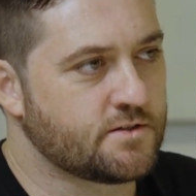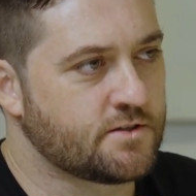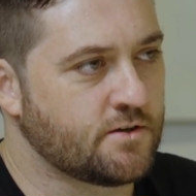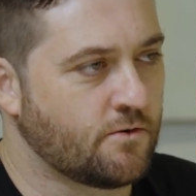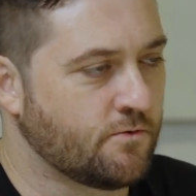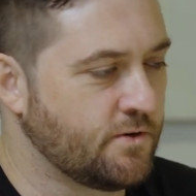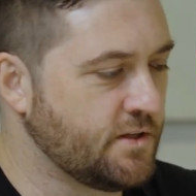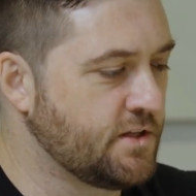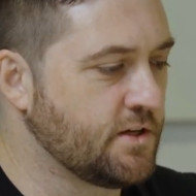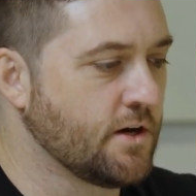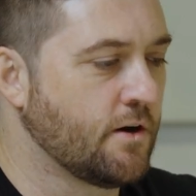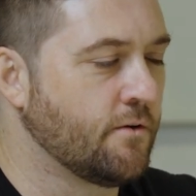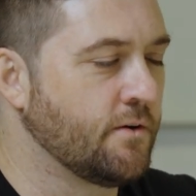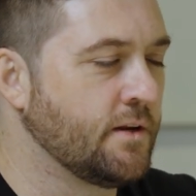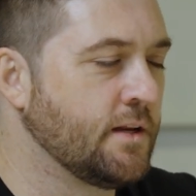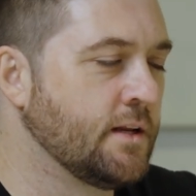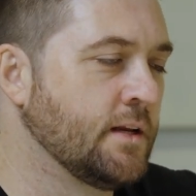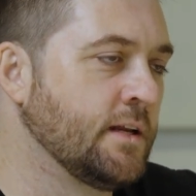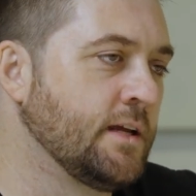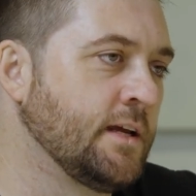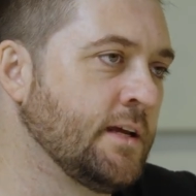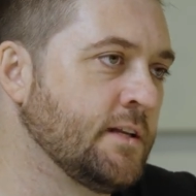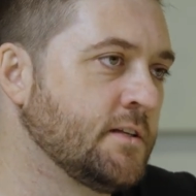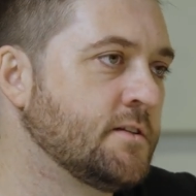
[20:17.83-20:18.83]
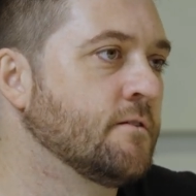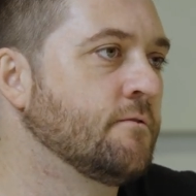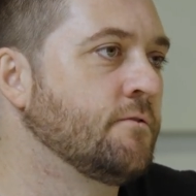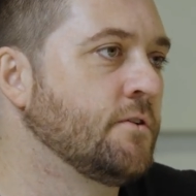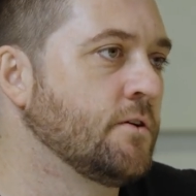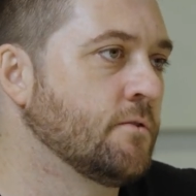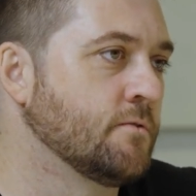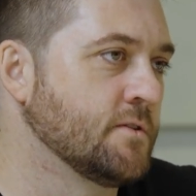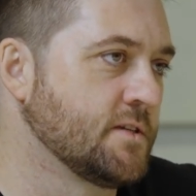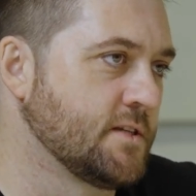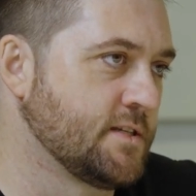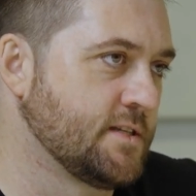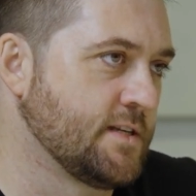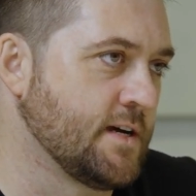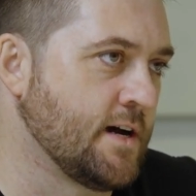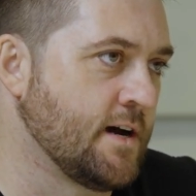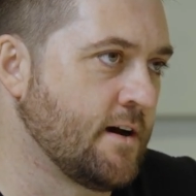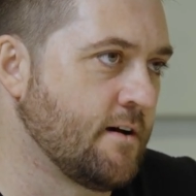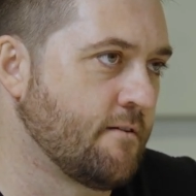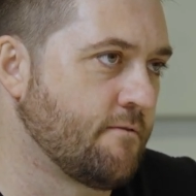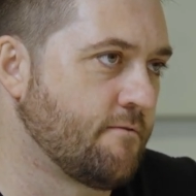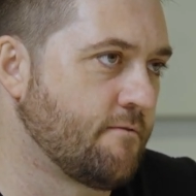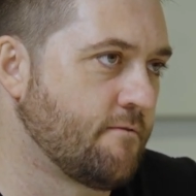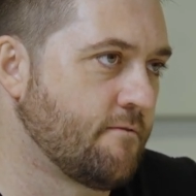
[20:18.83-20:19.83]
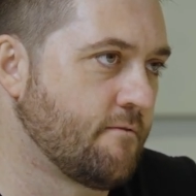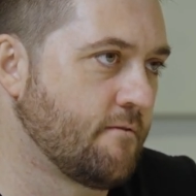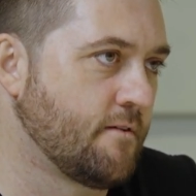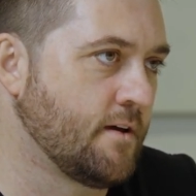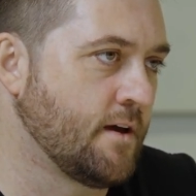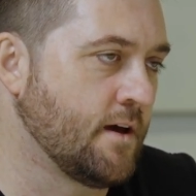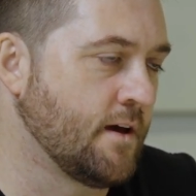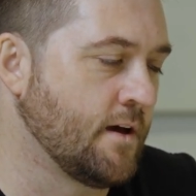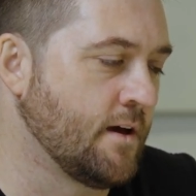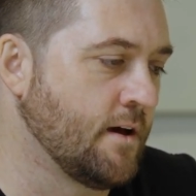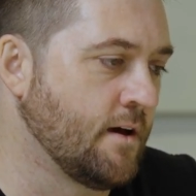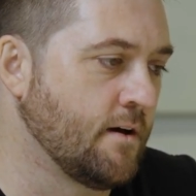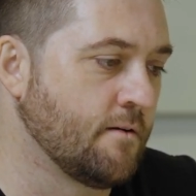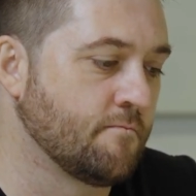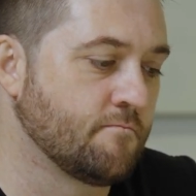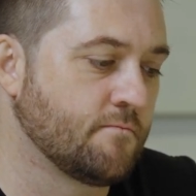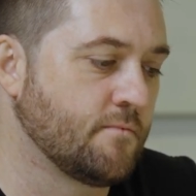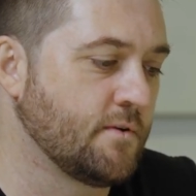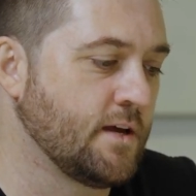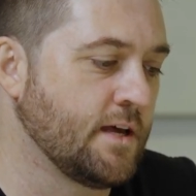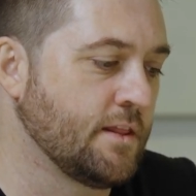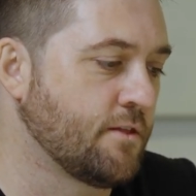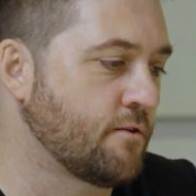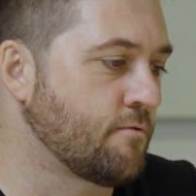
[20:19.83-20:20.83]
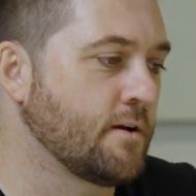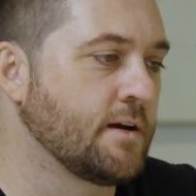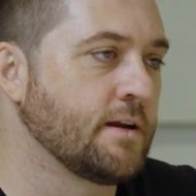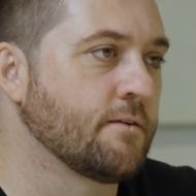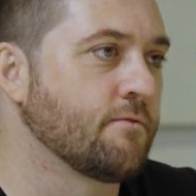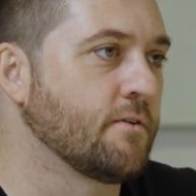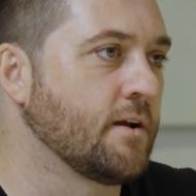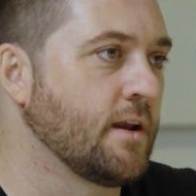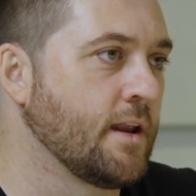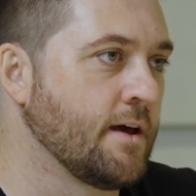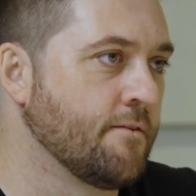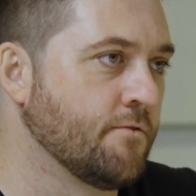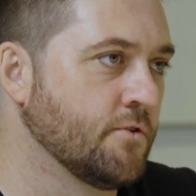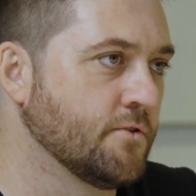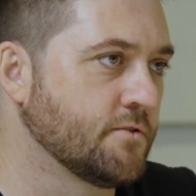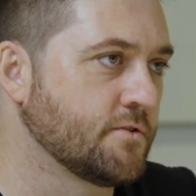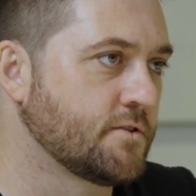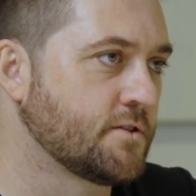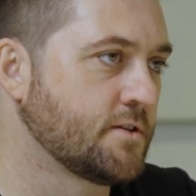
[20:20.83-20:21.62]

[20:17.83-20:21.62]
So we go in and interview a staff at 3 different levels,